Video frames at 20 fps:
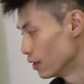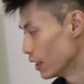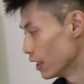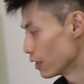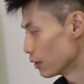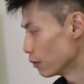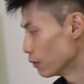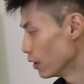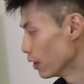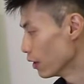
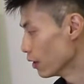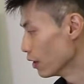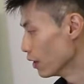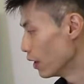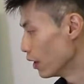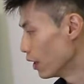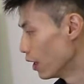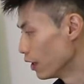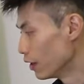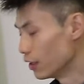That's
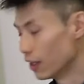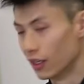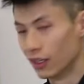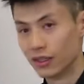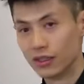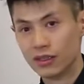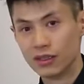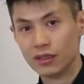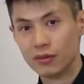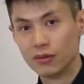where I
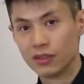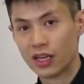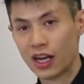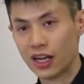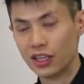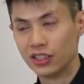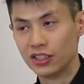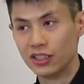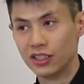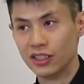think
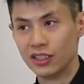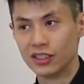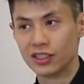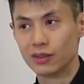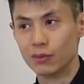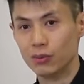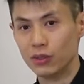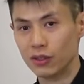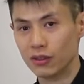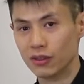Tai Chi is
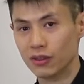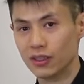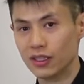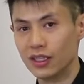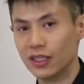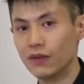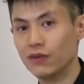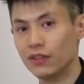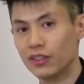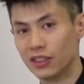superior
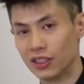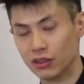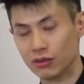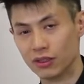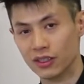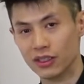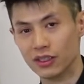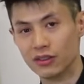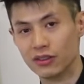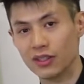if you can
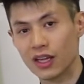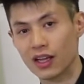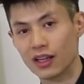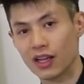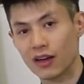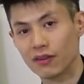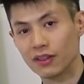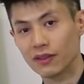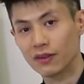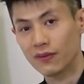train it to
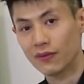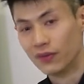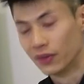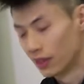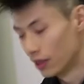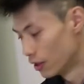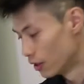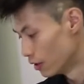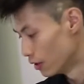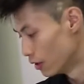that level.
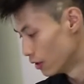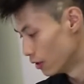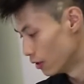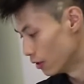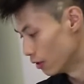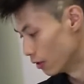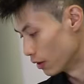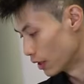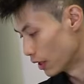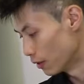
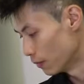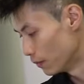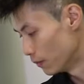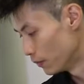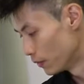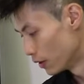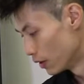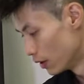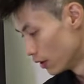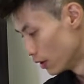Okay?
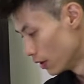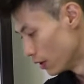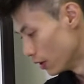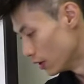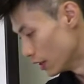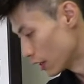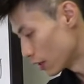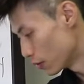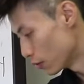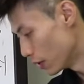
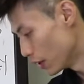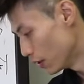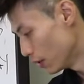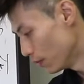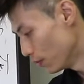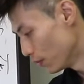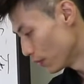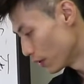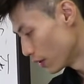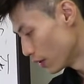Next
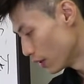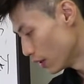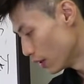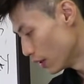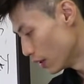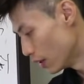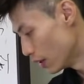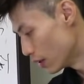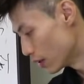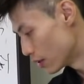one
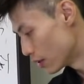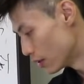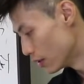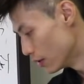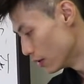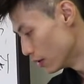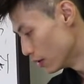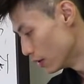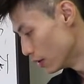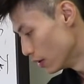
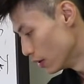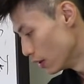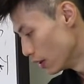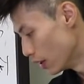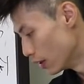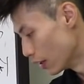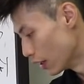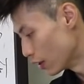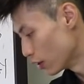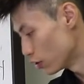is
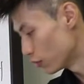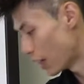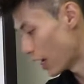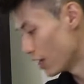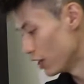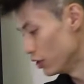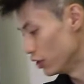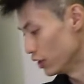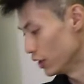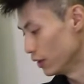another
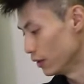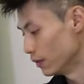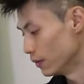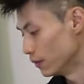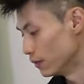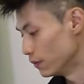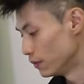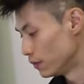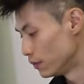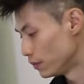
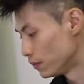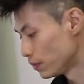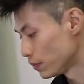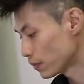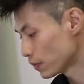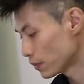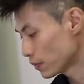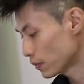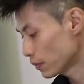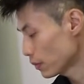strategy
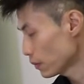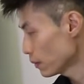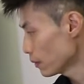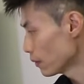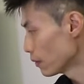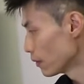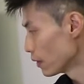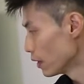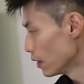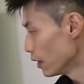
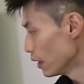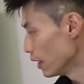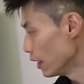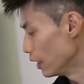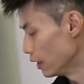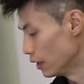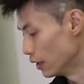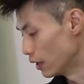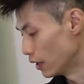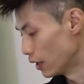
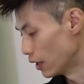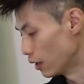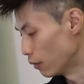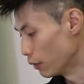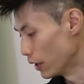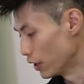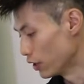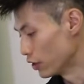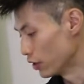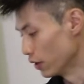in
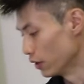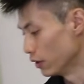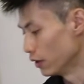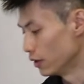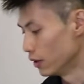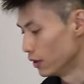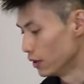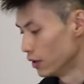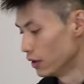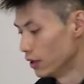Wing Chun,
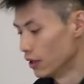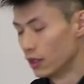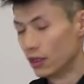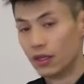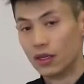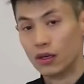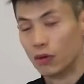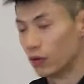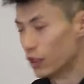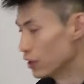
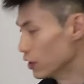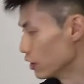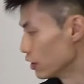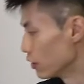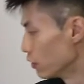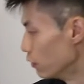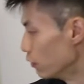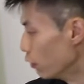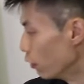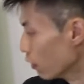which
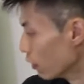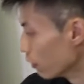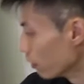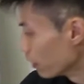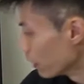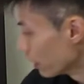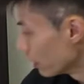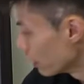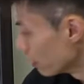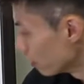is
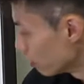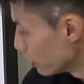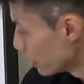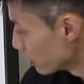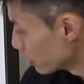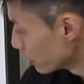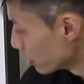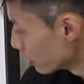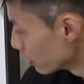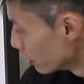forward
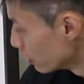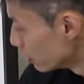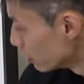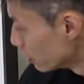pressure.